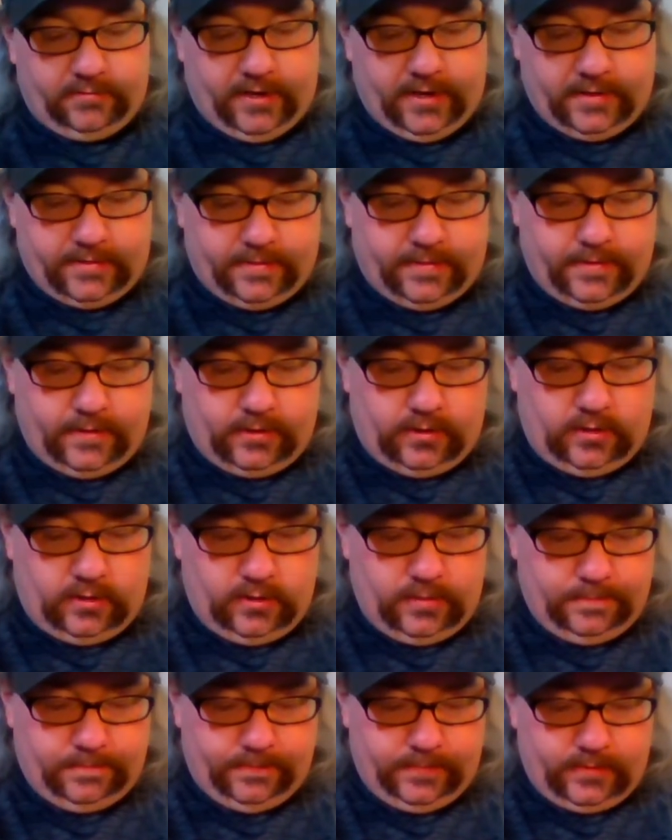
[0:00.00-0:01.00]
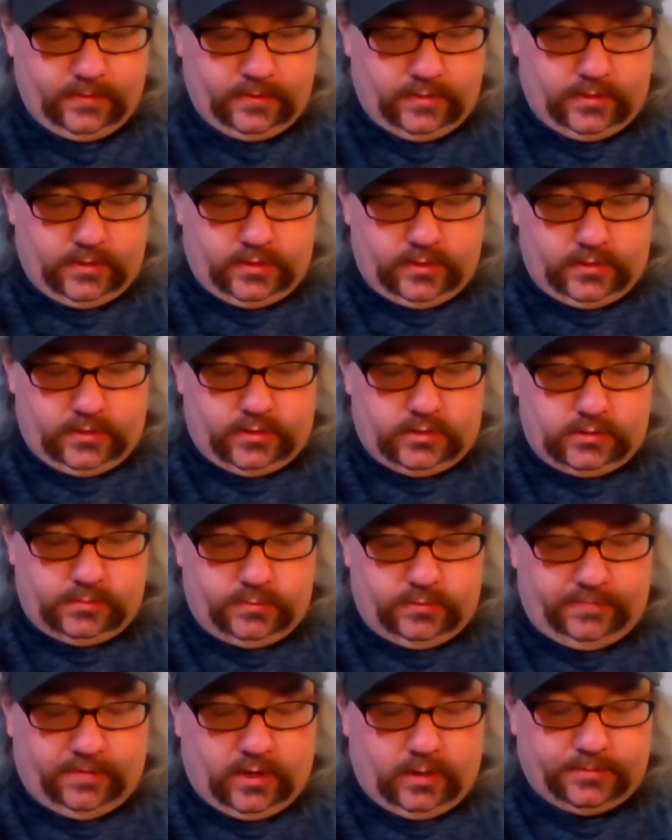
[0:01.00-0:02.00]
right there.
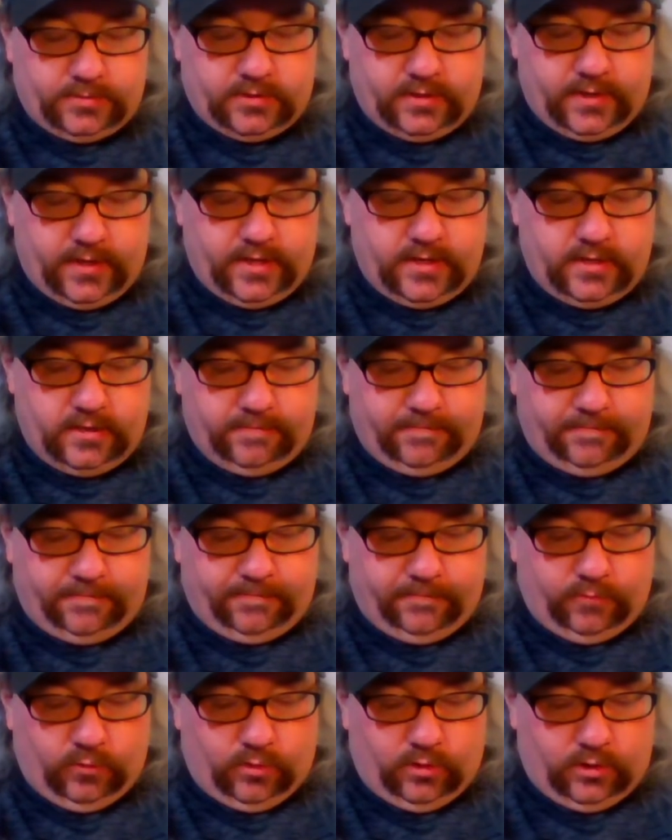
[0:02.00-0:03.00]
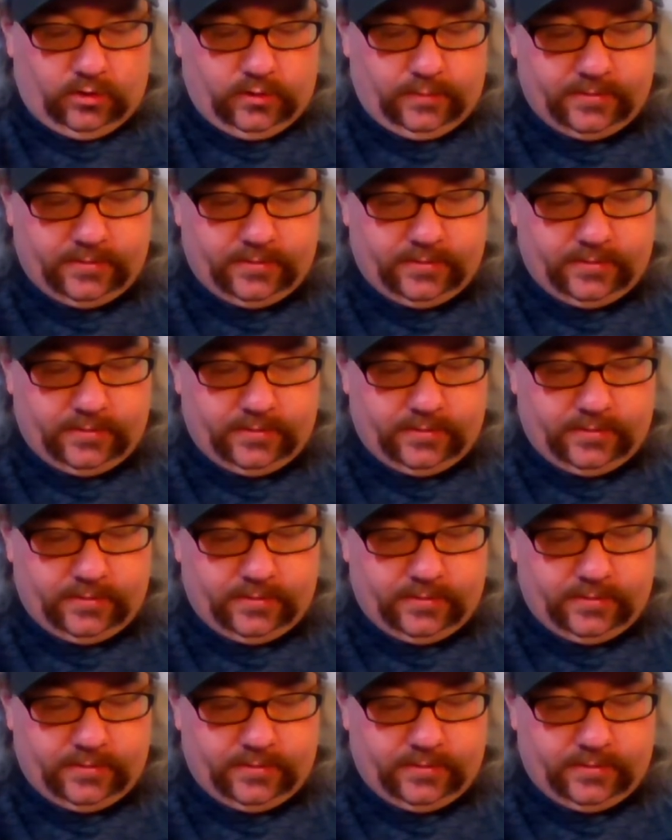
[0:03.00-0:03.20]
Move on up to 94.